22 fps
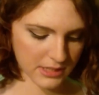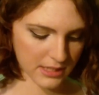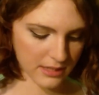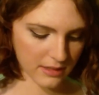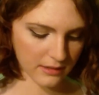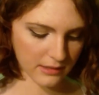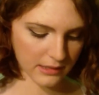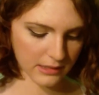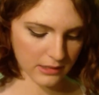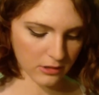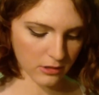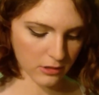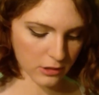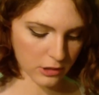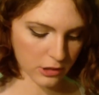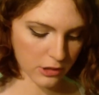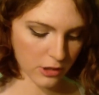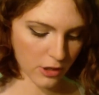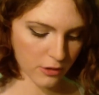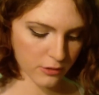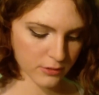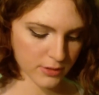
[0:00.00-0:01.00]
to the little
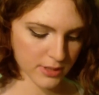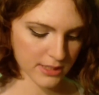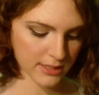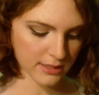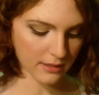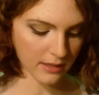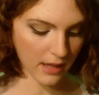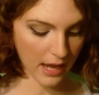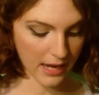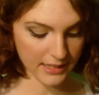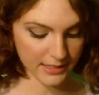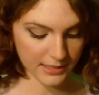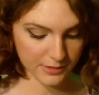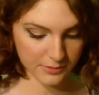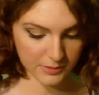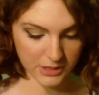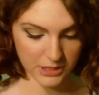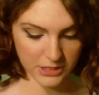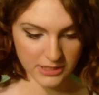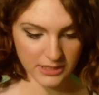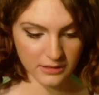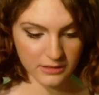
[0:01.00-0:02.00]
Ghost Lights,
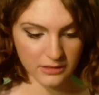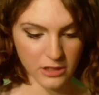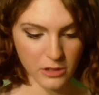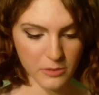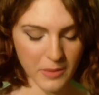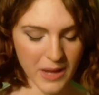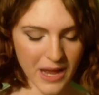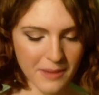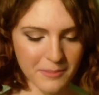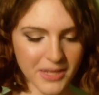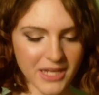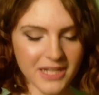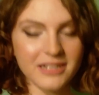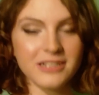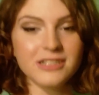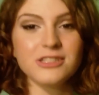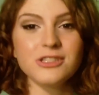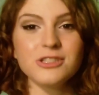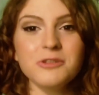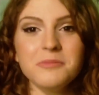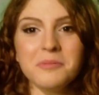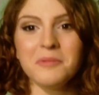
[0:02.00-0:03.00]
which is a little Batman
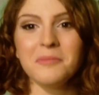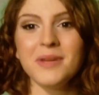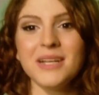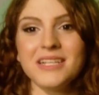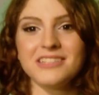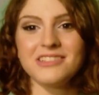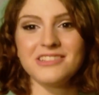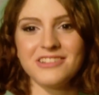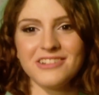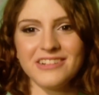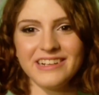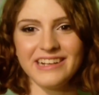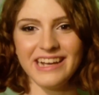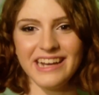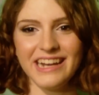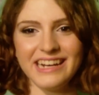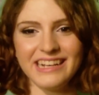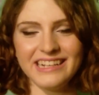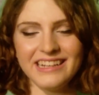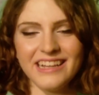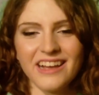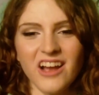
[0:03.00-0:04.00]
and Superman story,
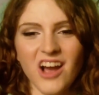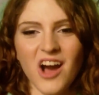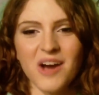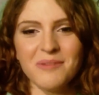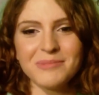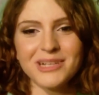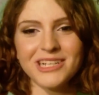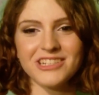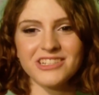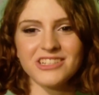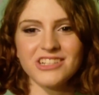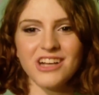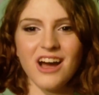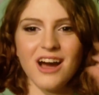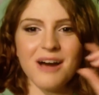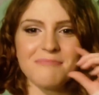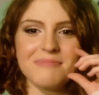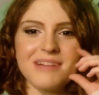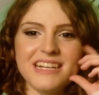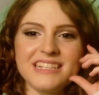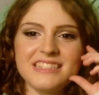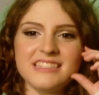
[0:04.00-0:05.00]
and in the comic
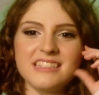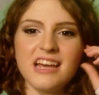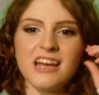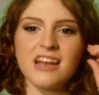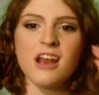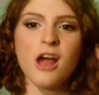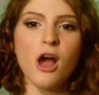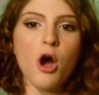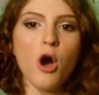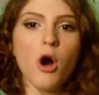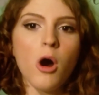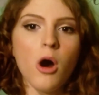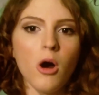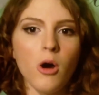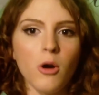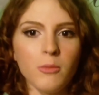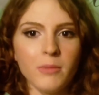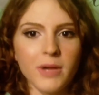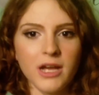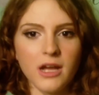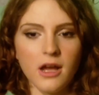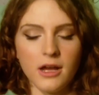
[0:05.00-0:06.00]
shop, I said,
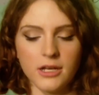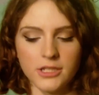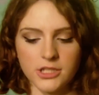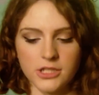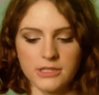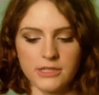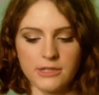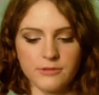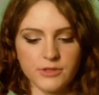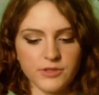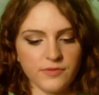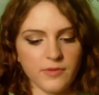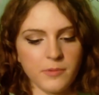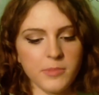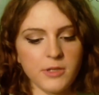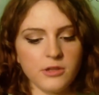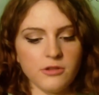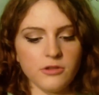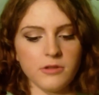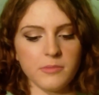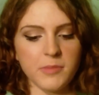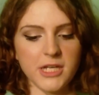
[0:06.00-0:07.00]
oh my gosh, because I was
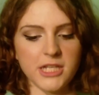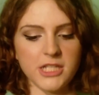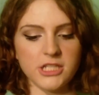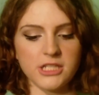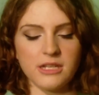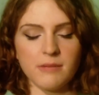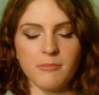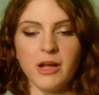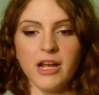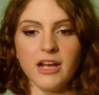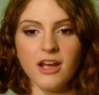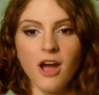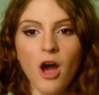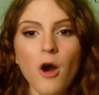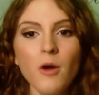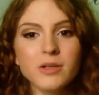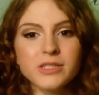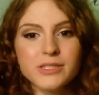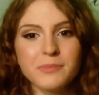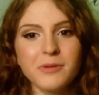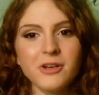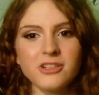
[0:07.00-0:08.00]
flipping through the pages, and I'm like,
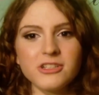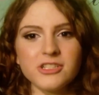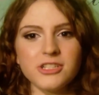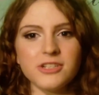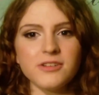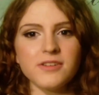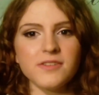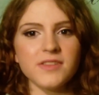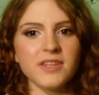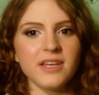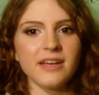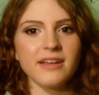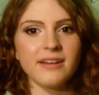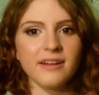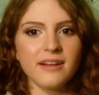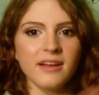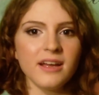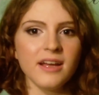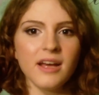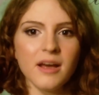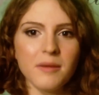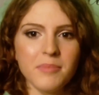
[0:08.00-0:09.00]
oh, it's part 2 of the
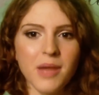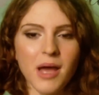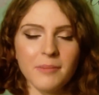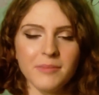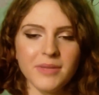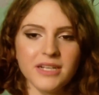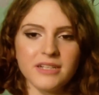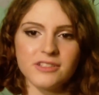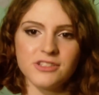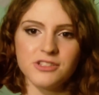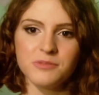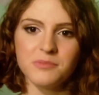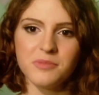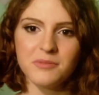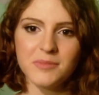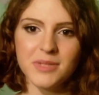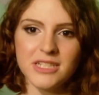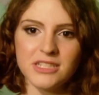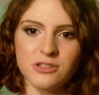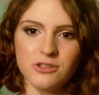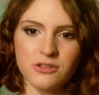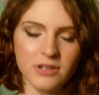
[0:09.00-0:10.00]
Batman and
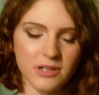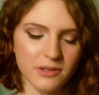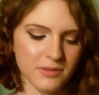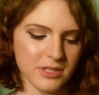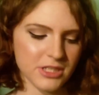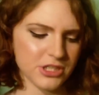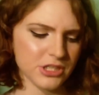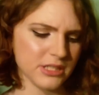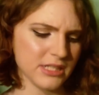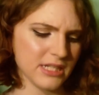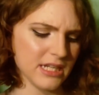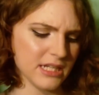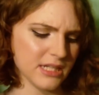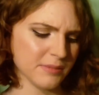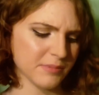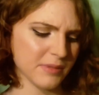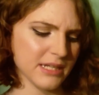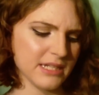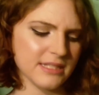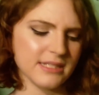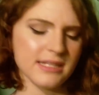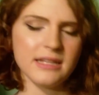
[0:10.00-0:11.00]
Superman story, which takes
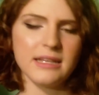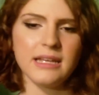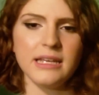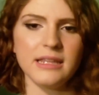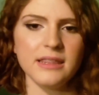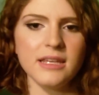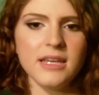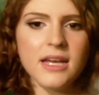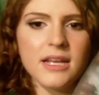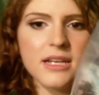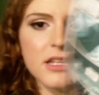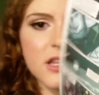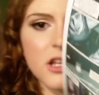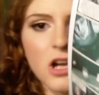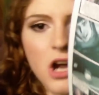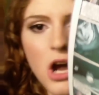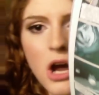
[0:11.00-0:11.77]
place at, like, the end of the